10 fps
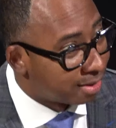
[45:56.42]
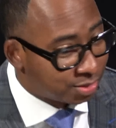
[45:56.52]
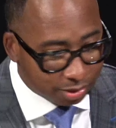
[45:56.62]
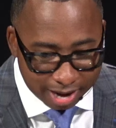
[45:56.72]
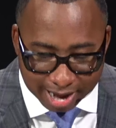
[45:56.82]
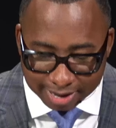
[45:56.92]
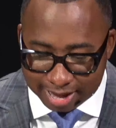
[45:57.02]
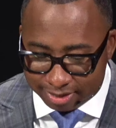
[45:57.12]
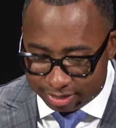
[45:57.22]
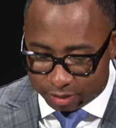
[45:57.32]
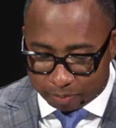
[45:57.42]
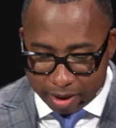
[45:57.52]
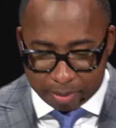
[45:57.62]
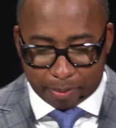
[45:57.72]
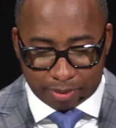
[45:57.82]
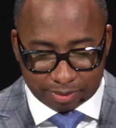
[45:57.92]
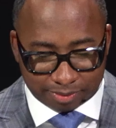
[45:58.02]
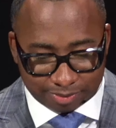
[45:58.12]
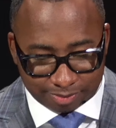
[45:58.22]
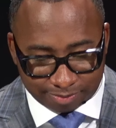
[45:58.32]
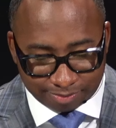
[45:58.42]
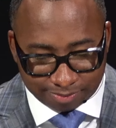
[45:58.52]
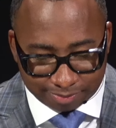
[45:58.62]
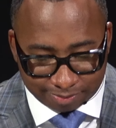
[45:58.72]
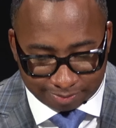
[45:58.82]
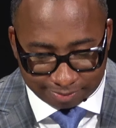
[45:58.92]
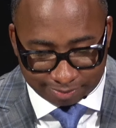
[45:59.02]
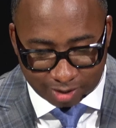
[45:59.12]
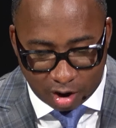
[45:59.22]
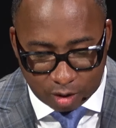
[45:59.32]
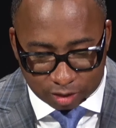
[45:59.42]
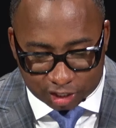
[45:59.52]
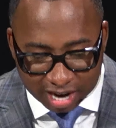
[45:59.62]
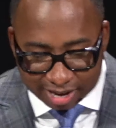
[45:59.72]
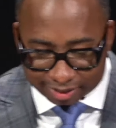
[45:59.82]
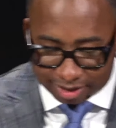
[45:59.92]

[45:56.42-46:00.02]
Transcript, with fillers: So now I got this paper all jacked